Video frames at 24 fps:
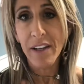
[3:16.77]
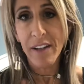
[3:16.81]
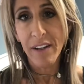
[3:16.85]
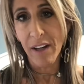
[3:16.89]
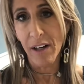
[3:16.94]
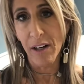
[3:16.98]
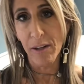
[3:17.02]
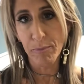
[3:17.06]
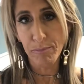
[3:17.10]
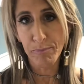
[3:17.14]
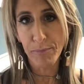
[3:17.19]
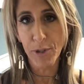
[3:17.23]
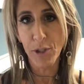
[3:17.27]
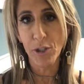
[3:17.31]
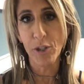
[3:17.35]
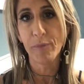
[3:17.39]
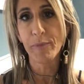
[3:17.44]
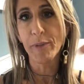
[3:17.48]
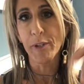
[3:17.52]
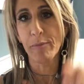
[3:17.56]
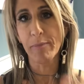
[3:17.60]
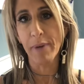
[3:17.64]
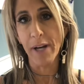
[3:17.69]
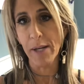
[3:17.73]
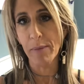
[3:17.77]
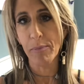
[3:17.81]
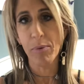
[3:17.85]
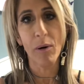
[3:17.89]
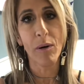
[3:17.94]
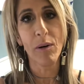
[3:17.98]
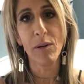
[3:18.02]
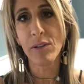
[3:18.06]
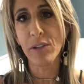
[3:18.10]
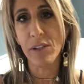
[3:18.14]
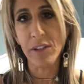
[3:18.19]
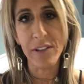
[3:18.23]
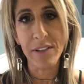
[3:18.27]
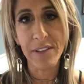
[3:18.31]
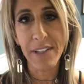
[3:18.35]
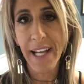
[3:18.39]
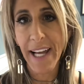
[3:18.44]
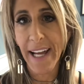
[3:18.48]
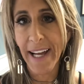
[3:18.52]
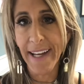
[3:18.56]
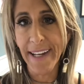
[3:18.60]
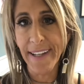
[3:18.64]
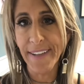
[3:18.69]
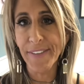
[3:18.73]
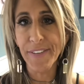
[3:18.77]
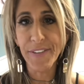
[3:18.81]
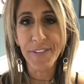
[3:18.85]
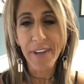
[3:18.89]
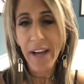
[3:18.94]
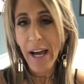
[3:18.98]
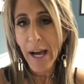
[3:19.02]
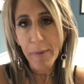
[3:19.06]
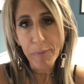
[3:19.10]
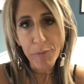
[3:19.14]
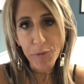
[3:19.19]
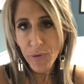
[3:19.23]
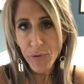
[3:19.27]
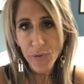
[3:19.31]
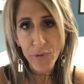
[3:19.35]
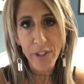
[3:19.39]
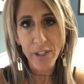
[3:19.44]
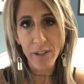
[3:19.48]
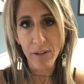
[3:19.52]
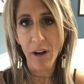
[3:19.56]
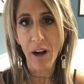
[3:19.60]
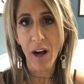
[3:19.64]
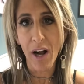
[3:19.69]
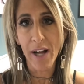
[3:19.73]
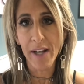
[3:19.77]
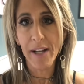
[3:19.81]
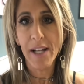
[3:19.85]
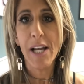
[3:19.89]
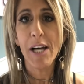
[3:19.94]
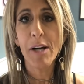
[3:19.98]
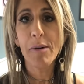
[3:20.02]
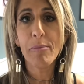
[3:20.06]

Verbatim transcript: oh, boom, you're bipolar. And absolutely not.